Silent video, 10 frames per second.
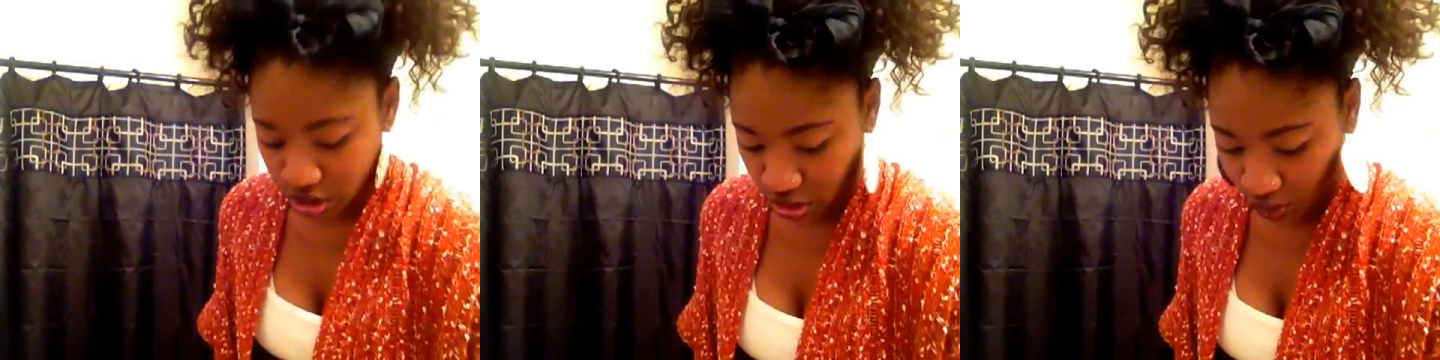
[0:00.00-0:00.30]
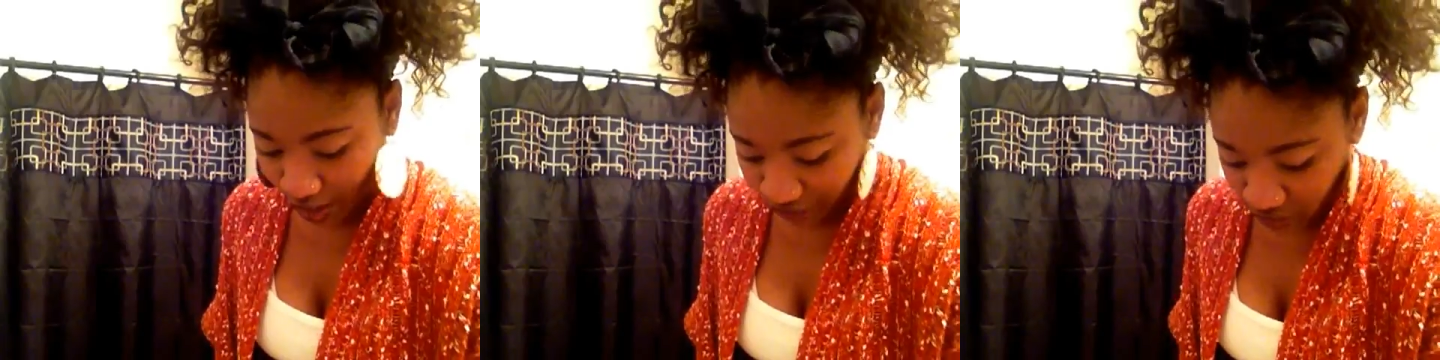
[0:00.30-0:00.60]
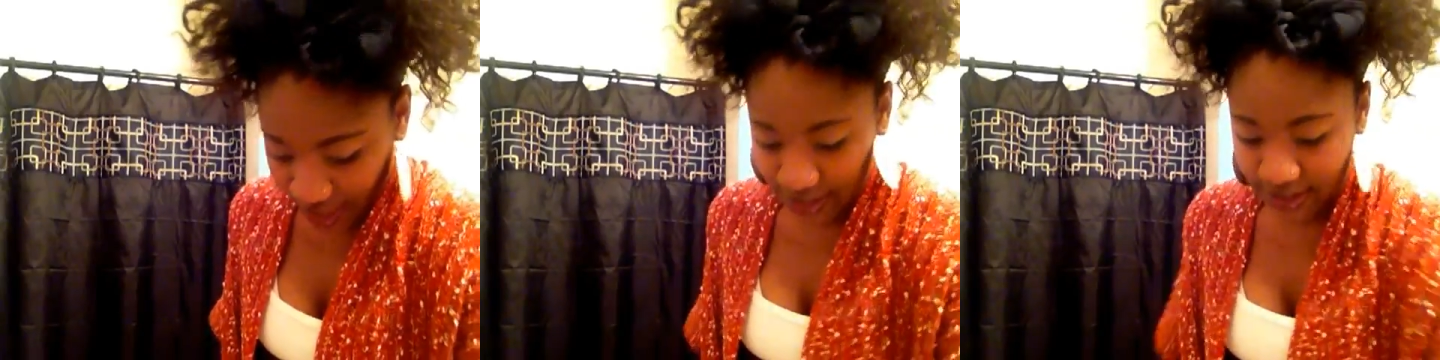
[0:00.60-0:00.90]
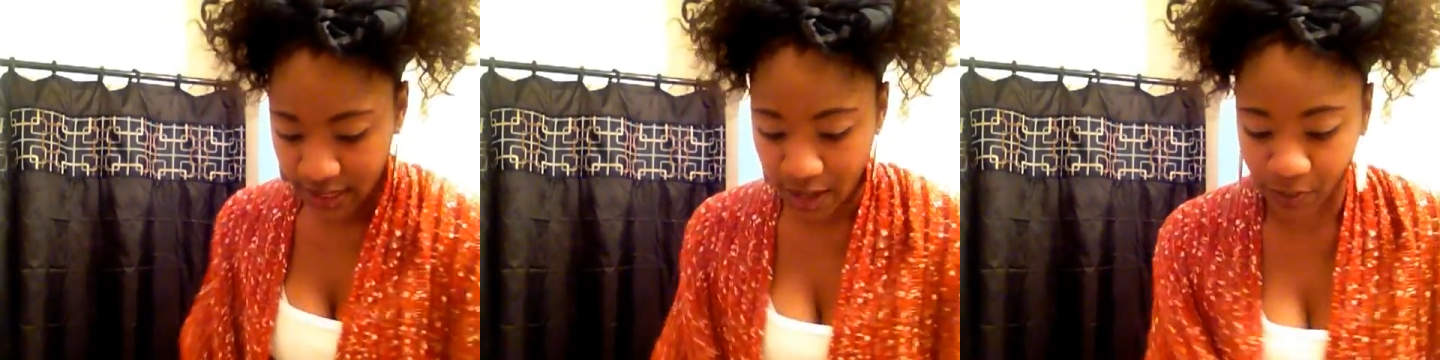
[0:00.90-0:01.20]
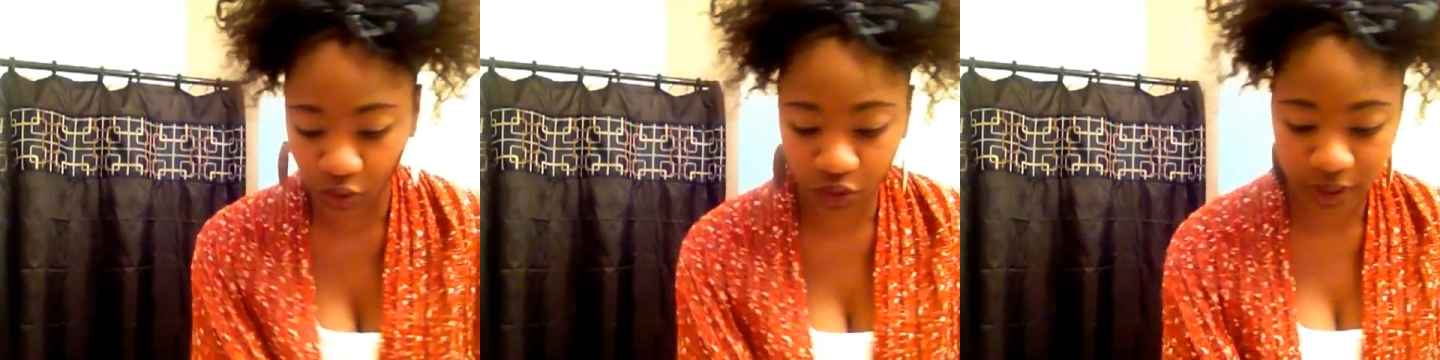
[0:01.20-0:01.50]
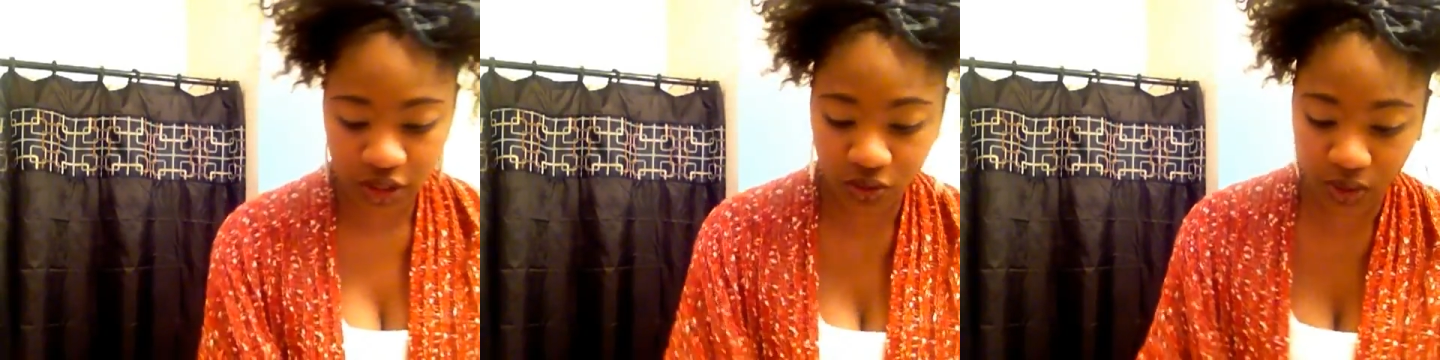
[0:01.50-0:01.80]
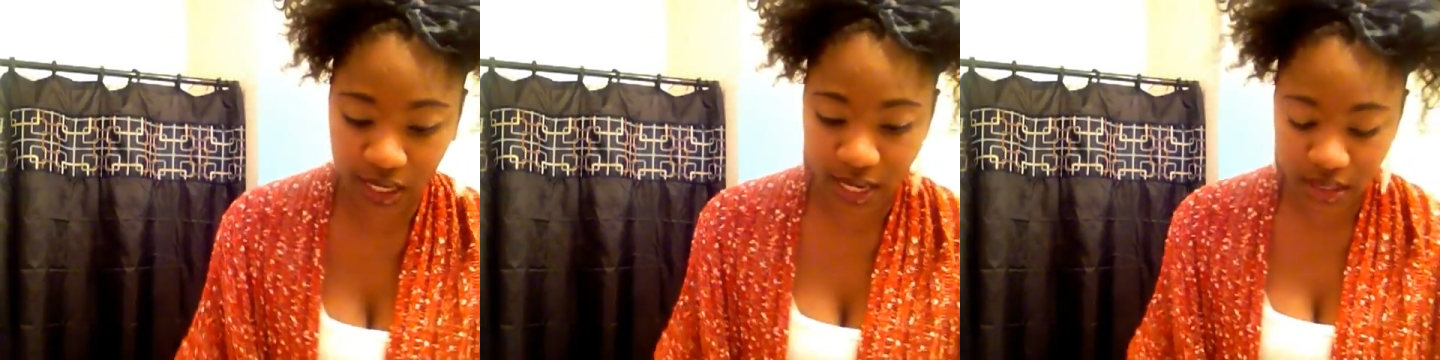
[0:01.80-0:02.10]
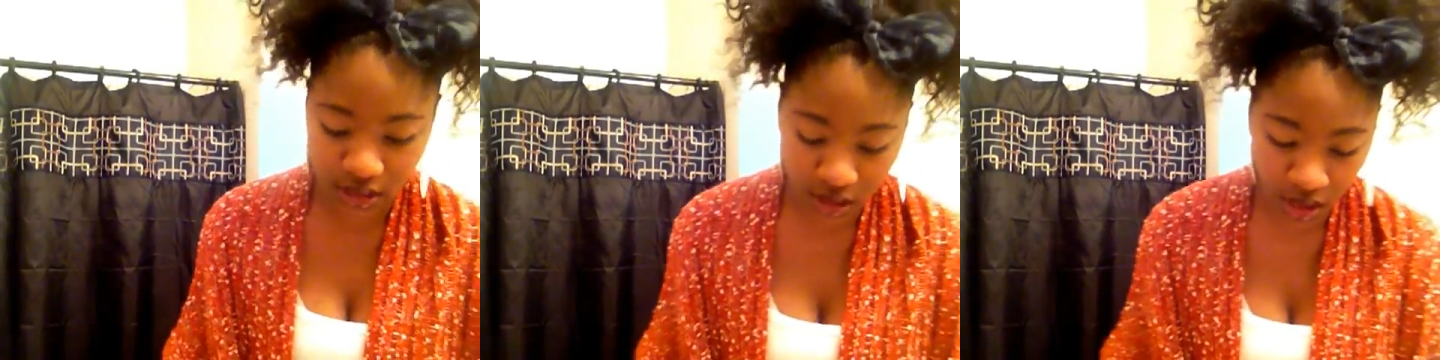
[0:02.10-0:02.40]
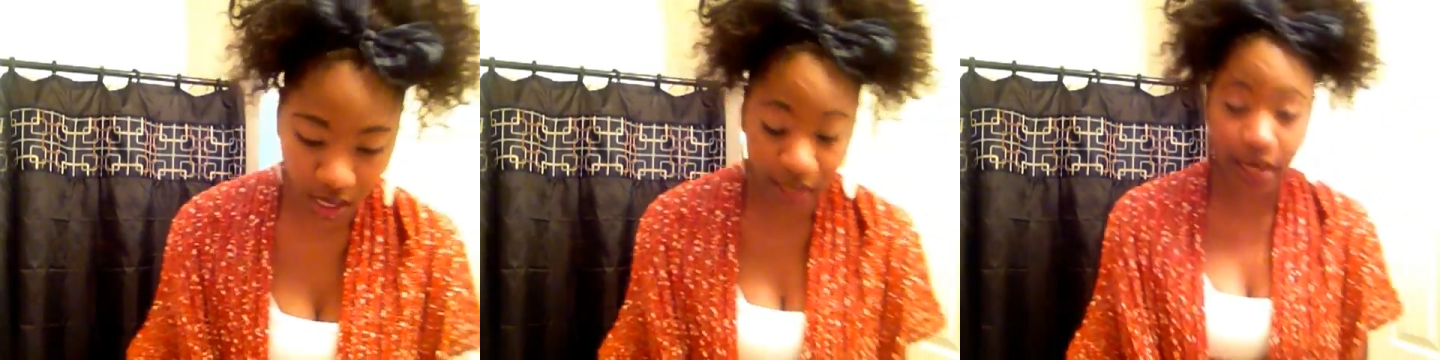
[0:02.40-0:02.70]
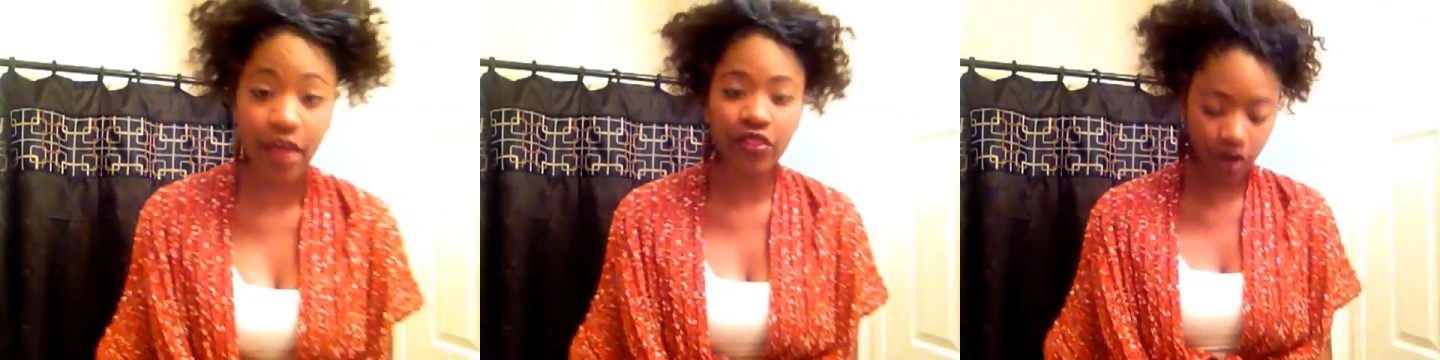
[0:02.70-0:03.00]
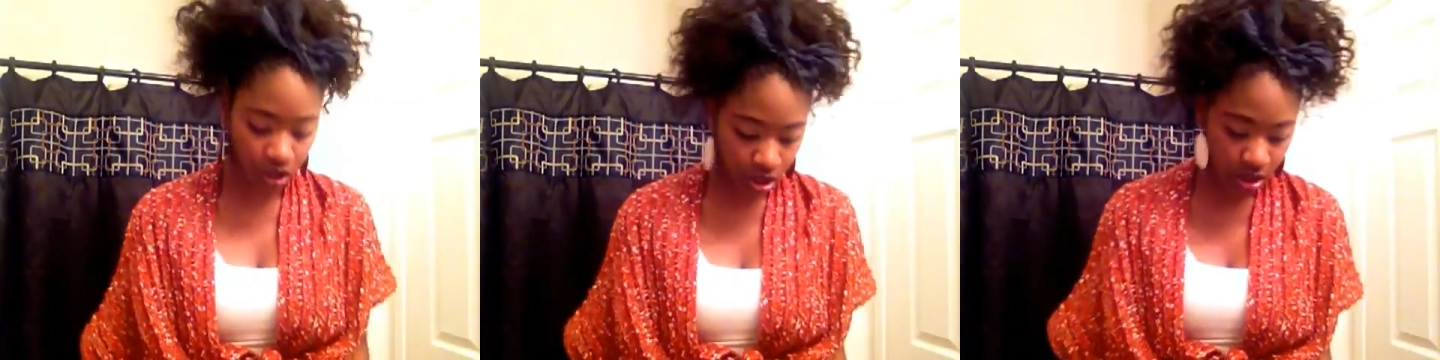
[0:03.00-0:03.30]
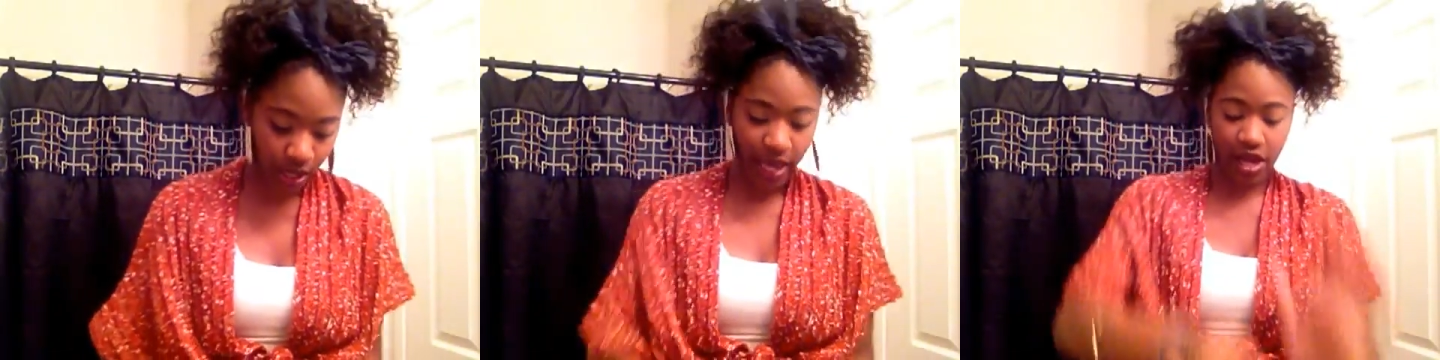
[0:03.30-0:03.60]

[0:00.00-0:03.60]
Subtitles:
So after that step, you're going to get another